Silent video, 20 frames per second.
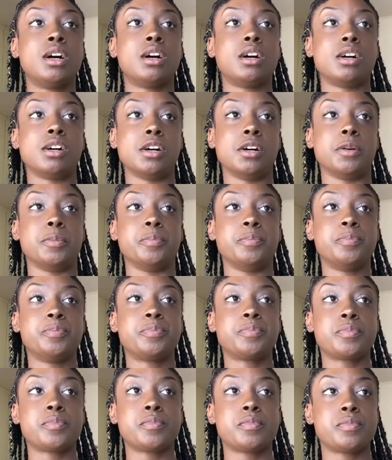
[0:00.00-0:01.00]
Um,
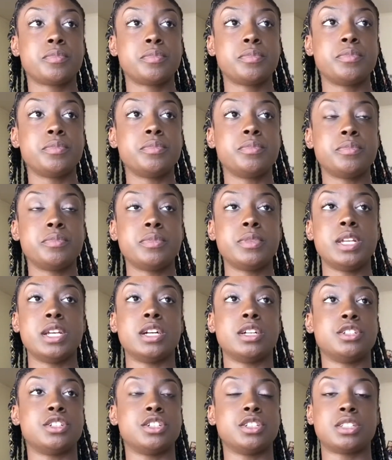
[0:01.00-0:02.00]

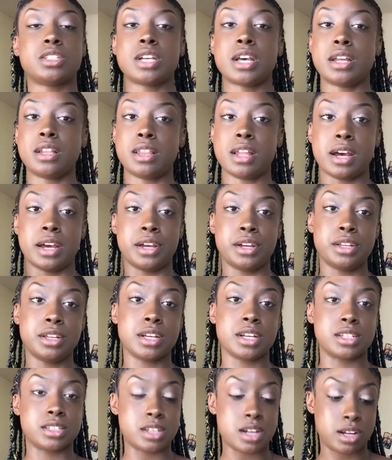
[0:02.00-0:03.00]
yeah, just say like,
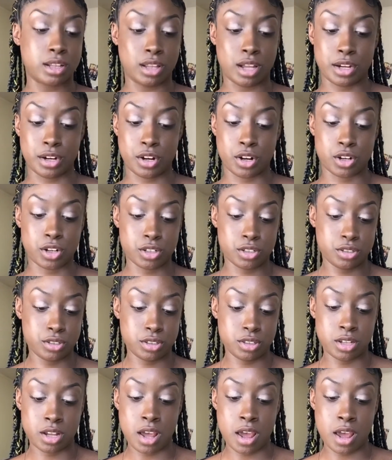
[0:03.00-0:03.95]
yes, I like girls,